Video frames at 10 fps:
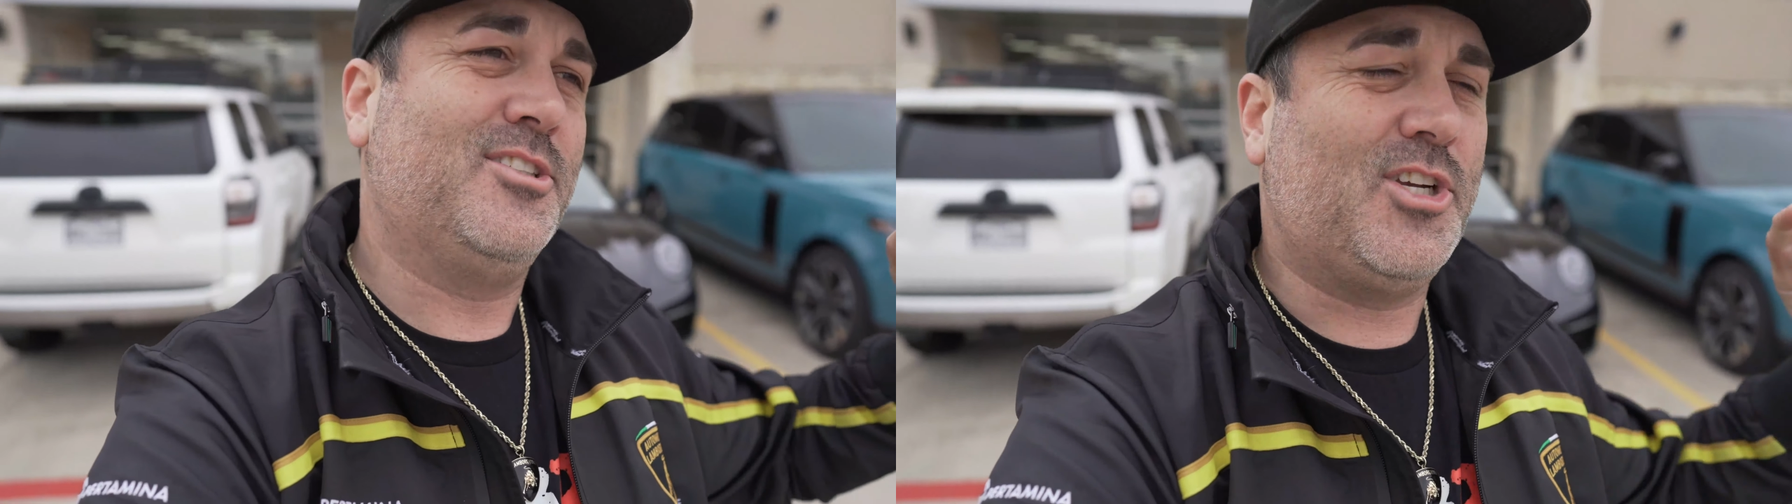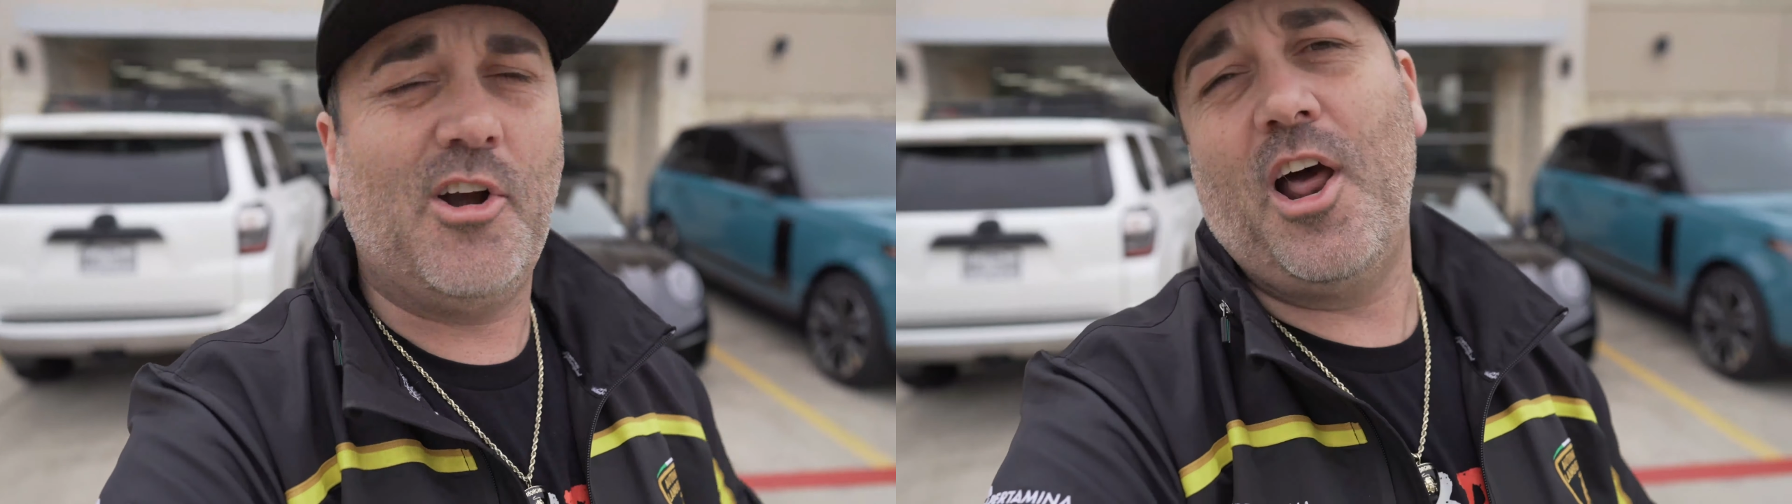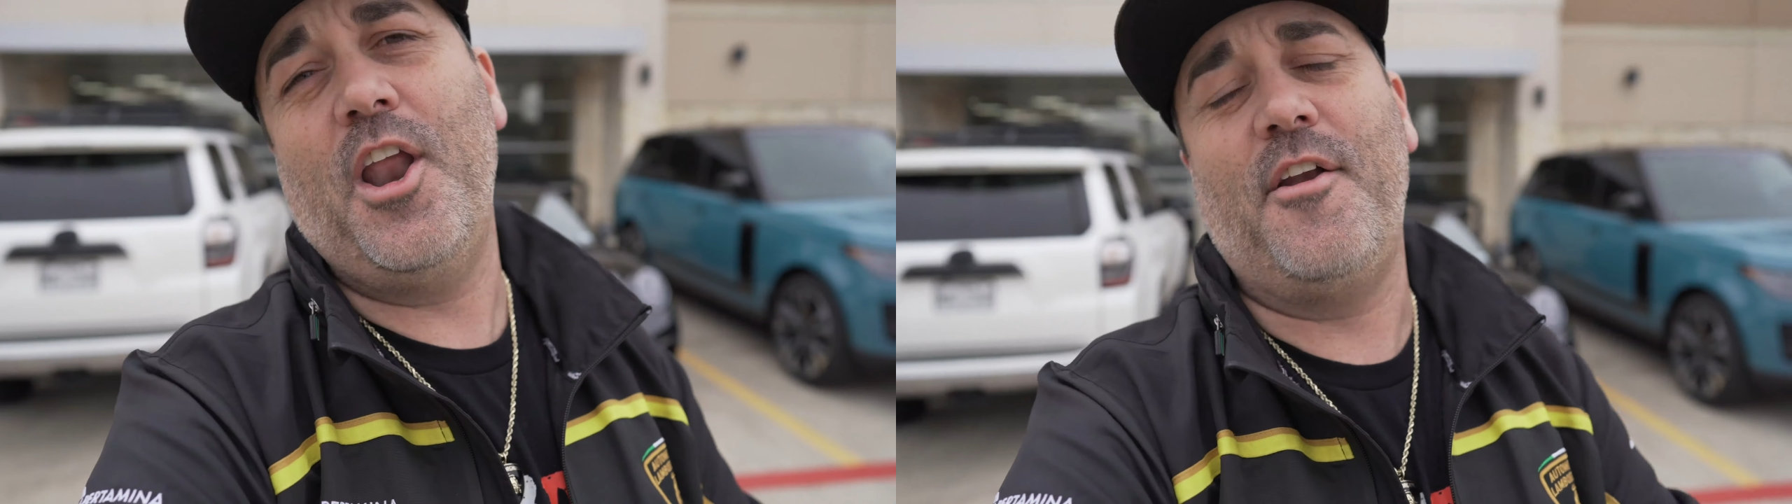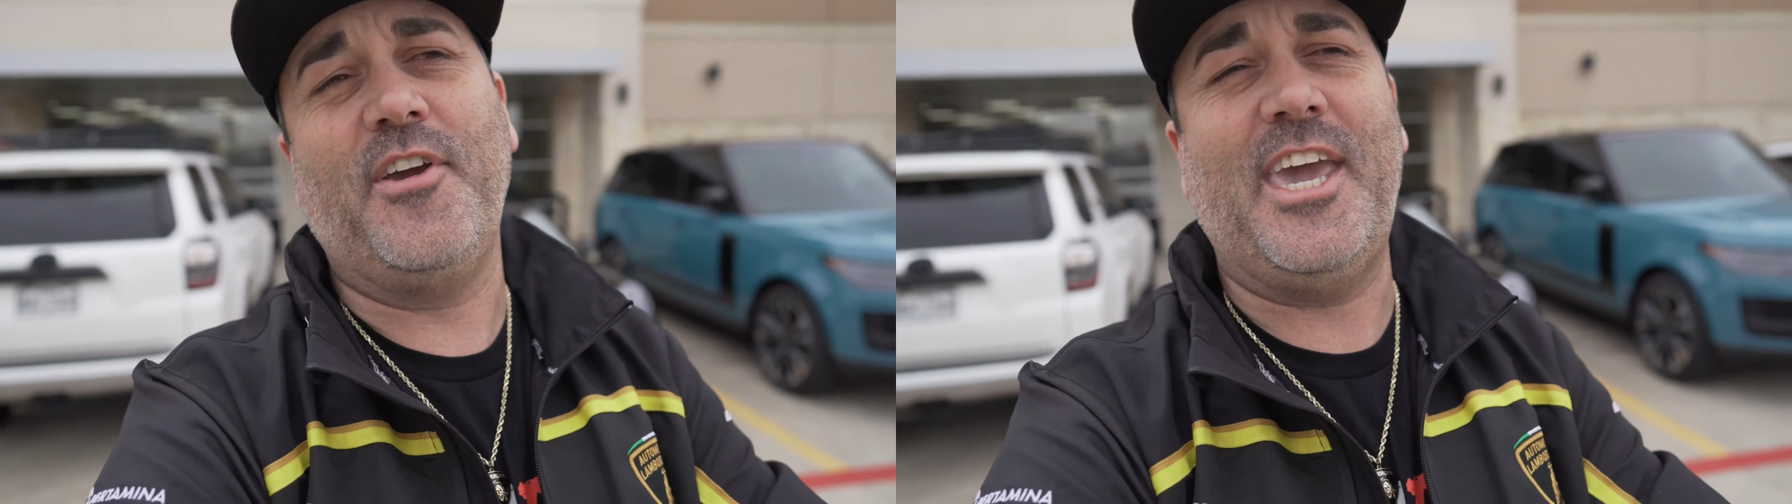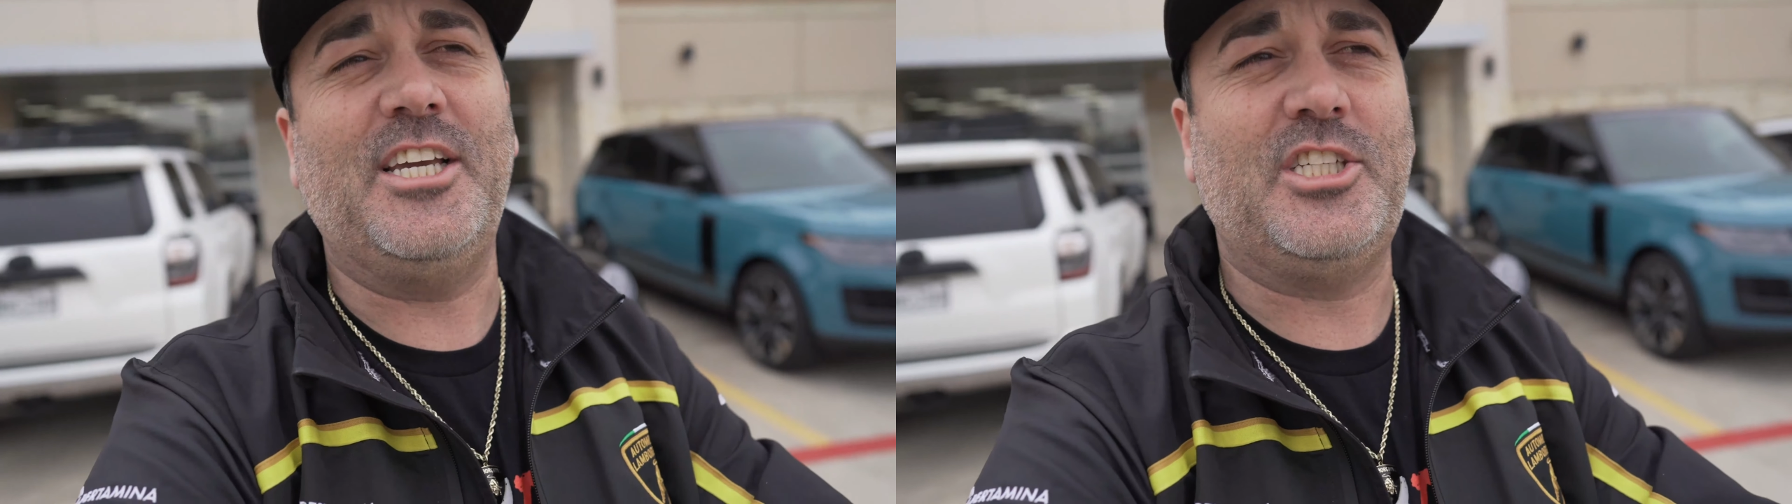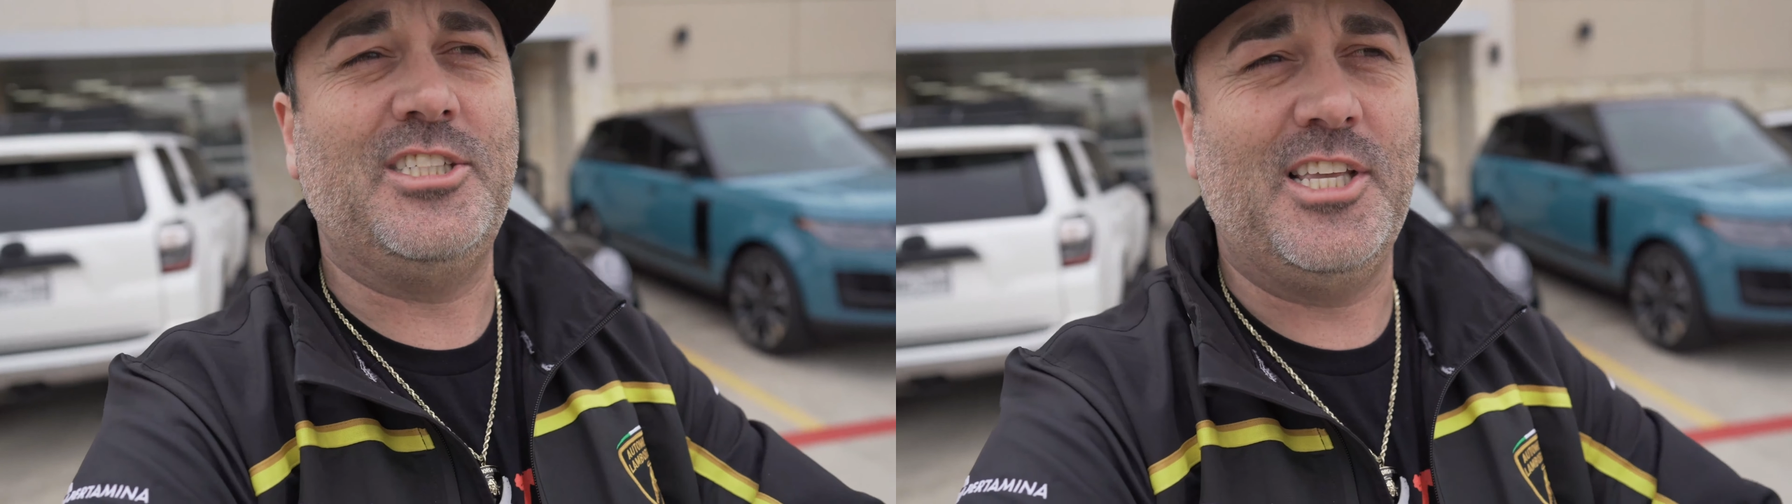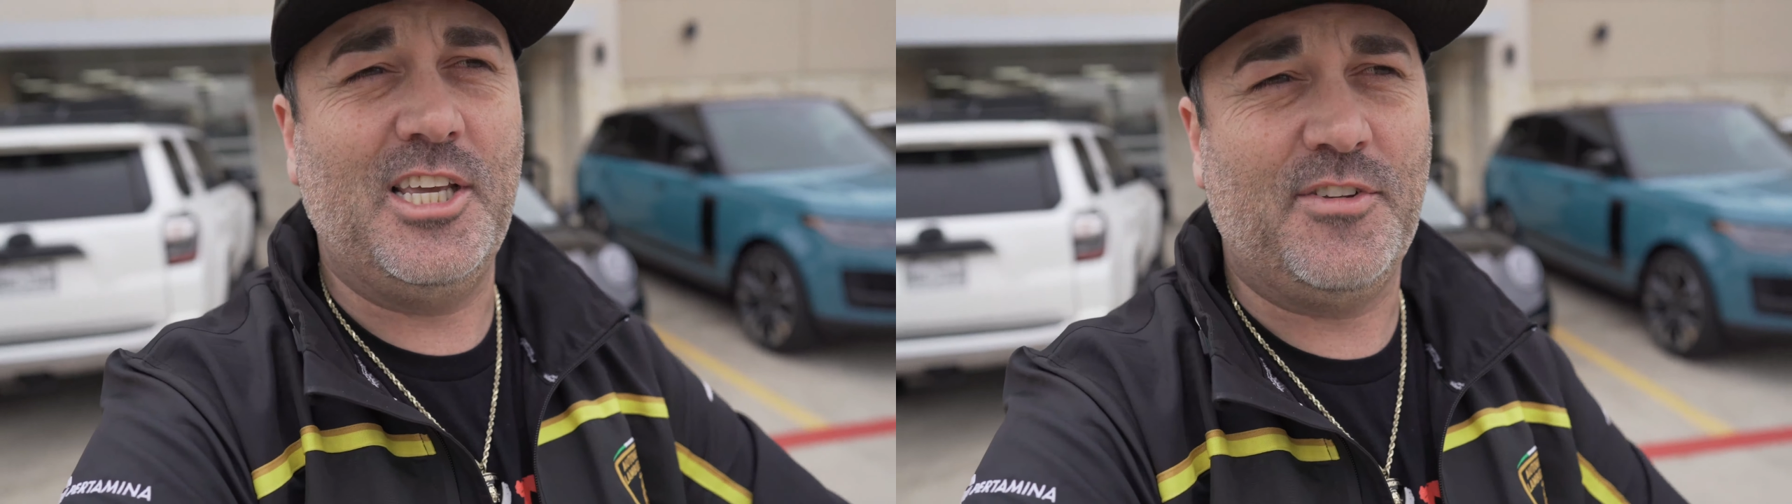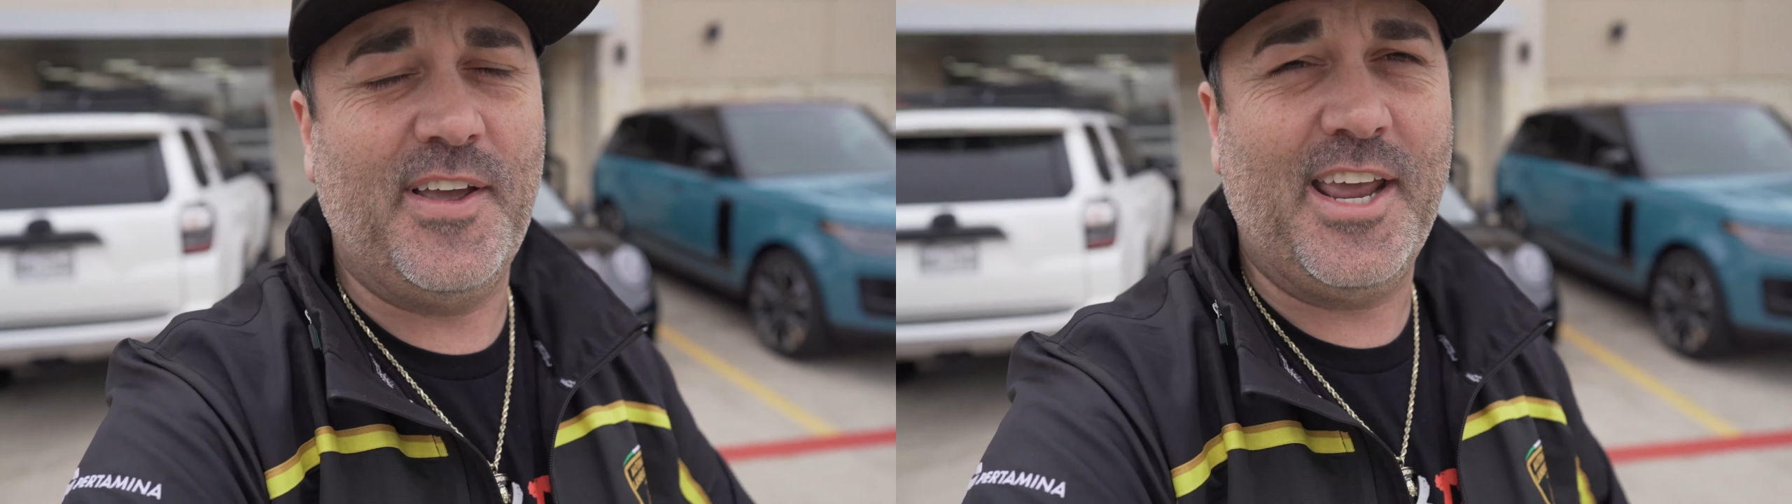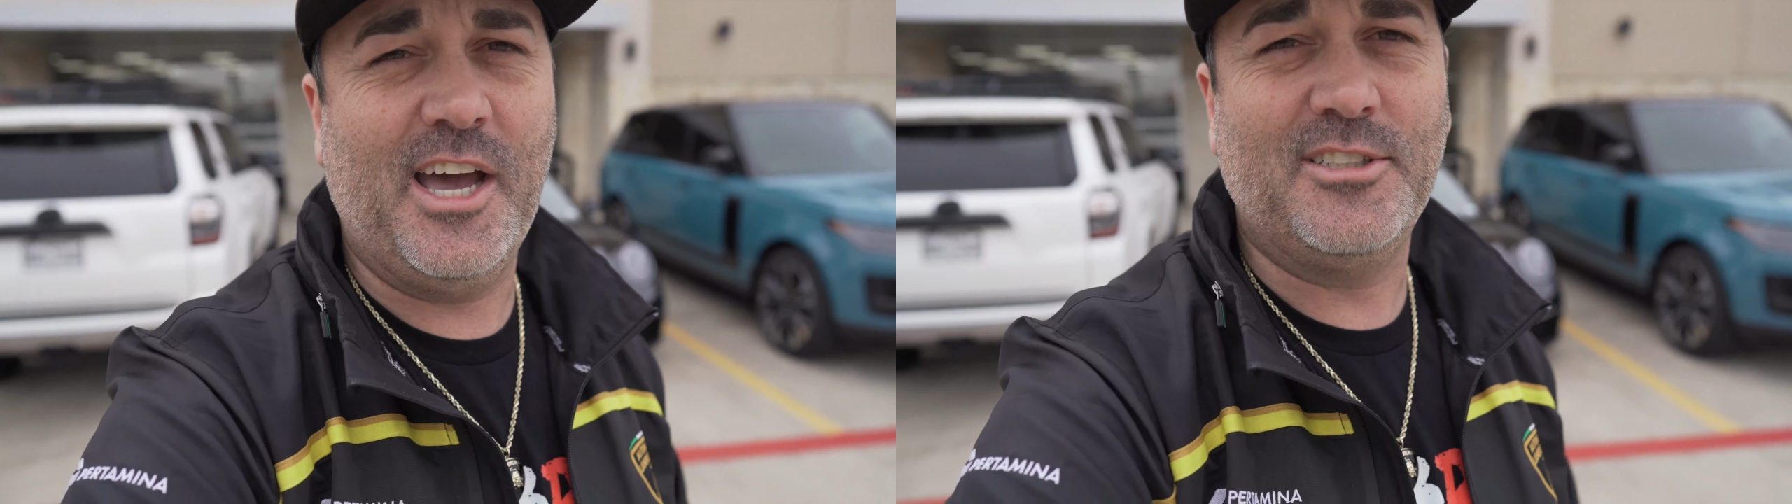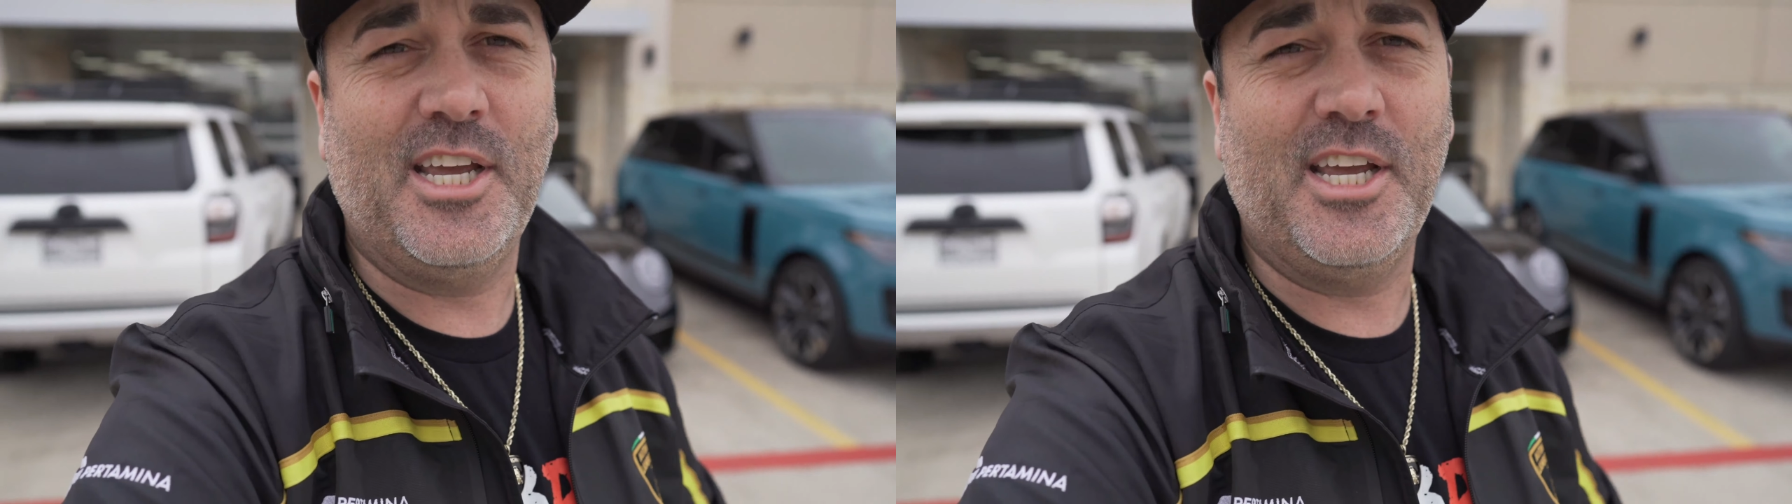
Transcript: turn on notifications of these videos,